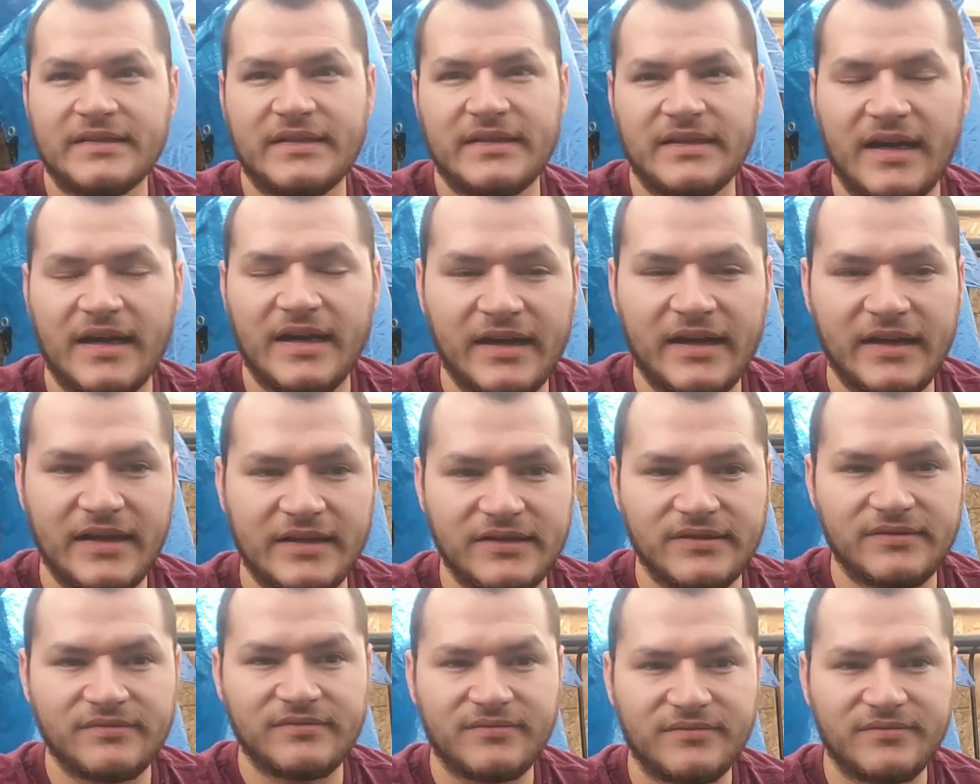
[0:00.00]

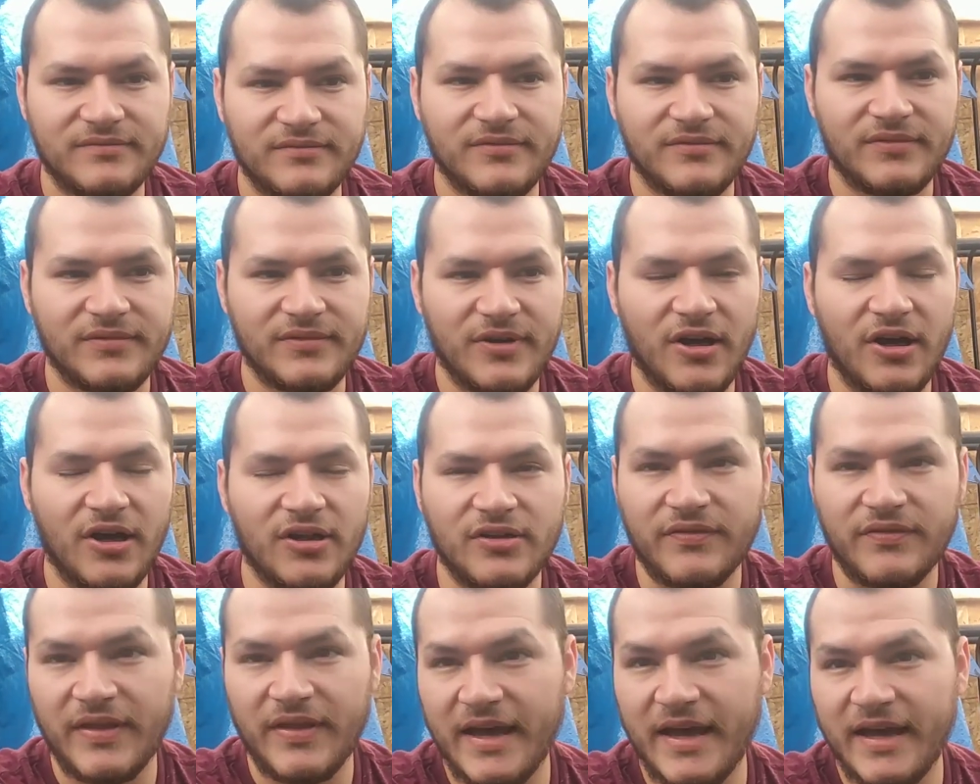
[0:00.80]
all
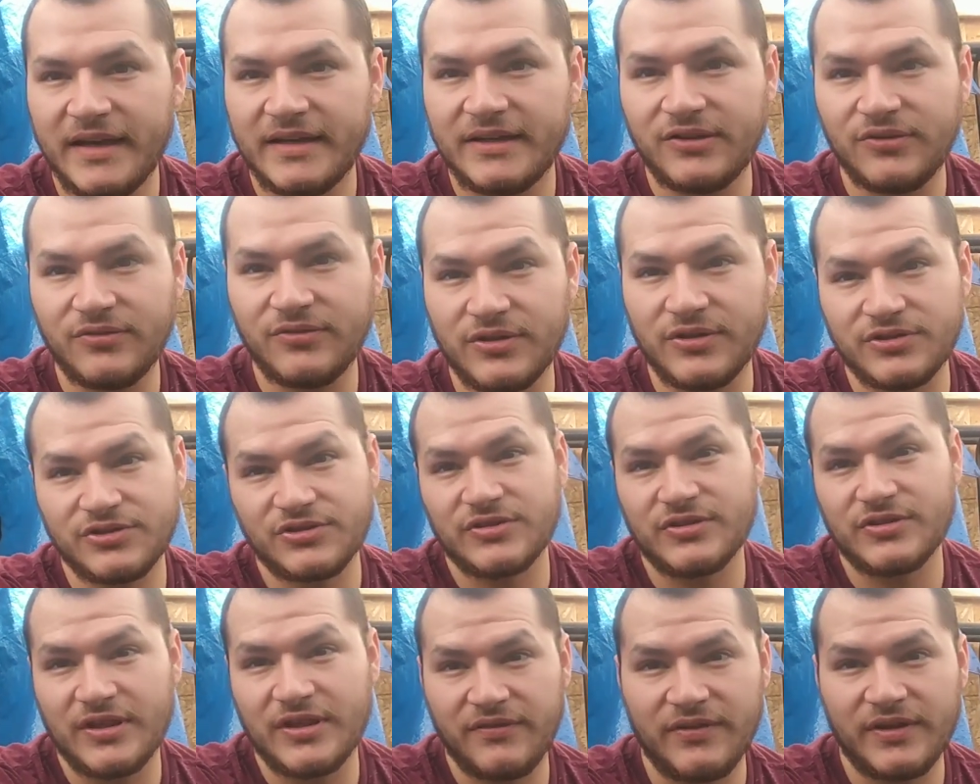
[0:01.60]
of that, you can
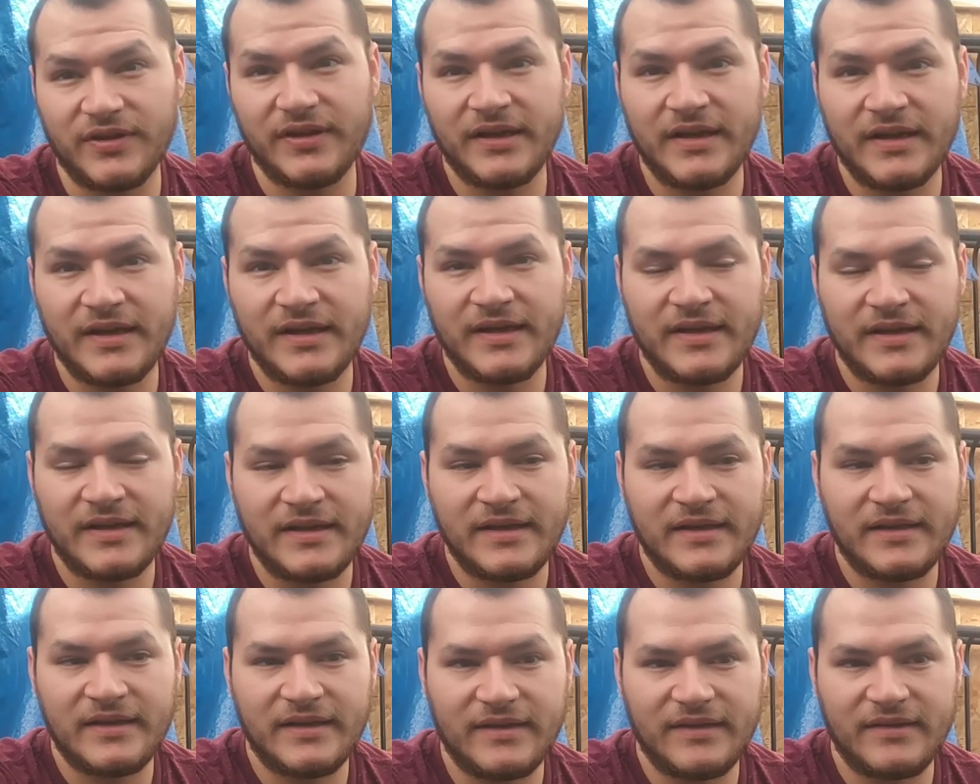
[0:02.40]
just leave it
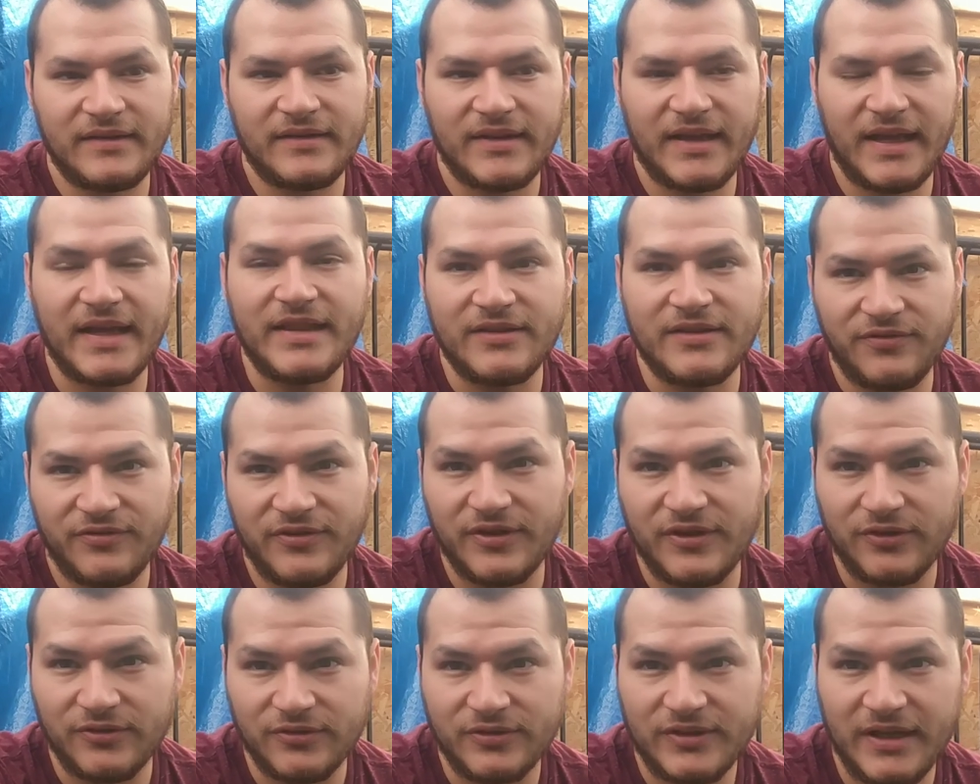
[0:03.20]
in the
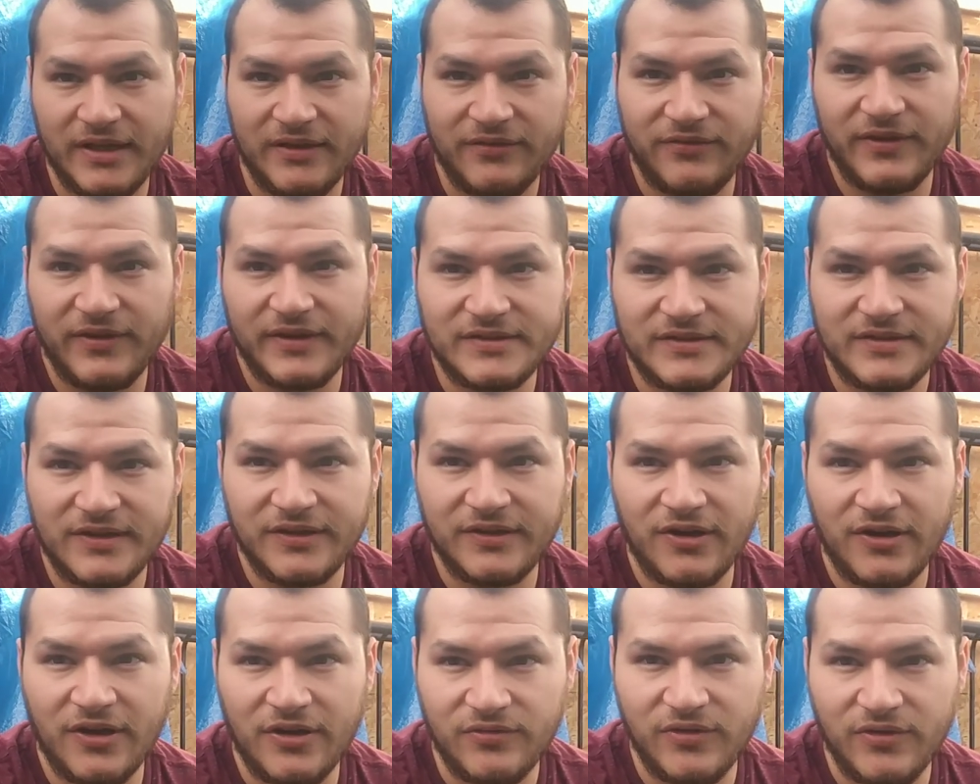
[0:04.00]
field if it's a
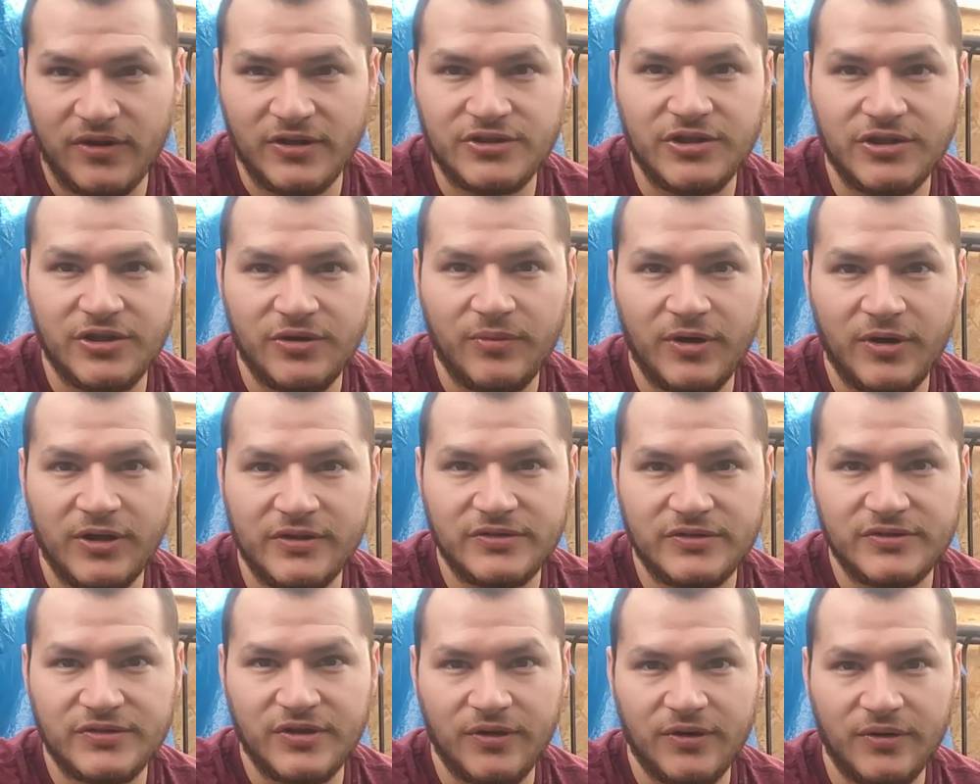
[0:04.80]
non-functioning one.
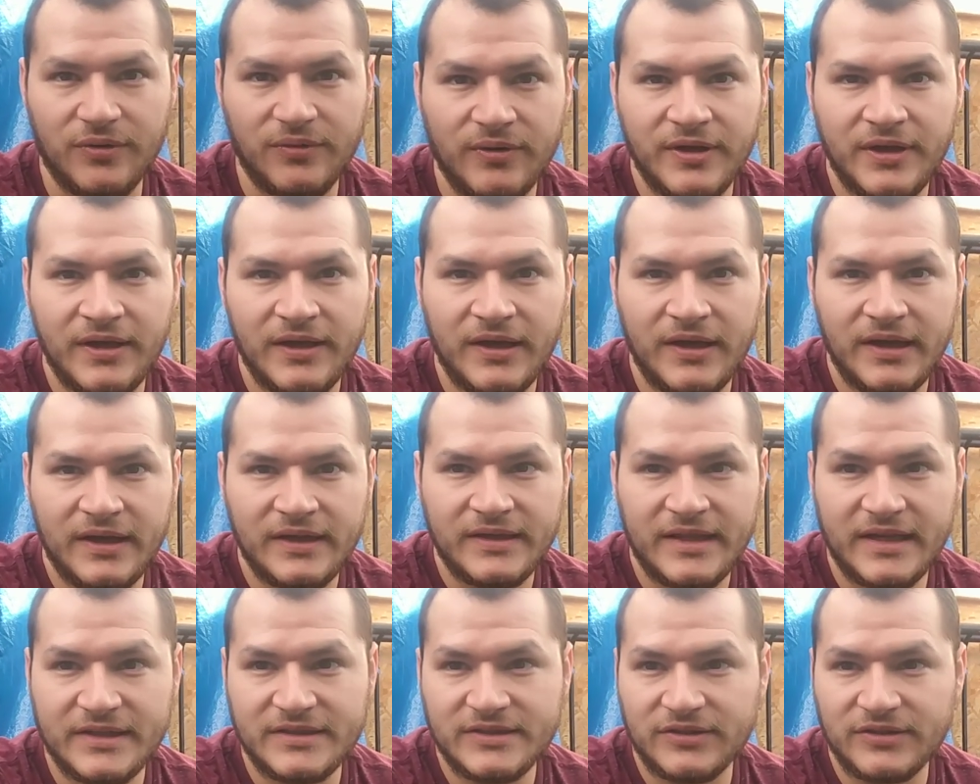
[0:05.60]
So
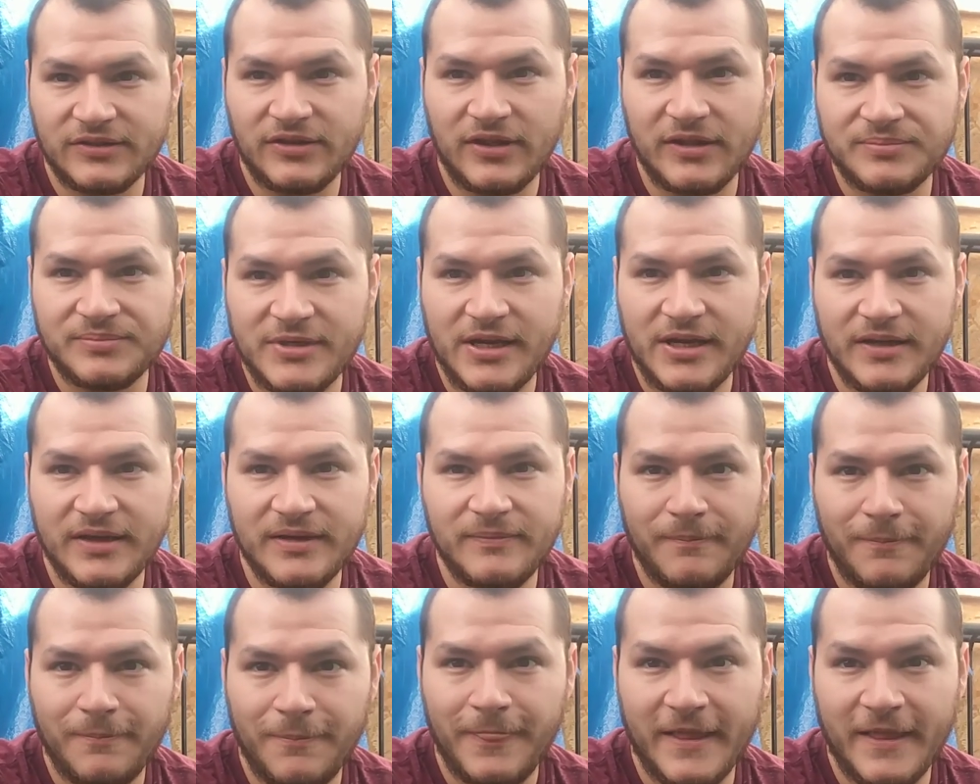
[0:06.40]
that's a little update.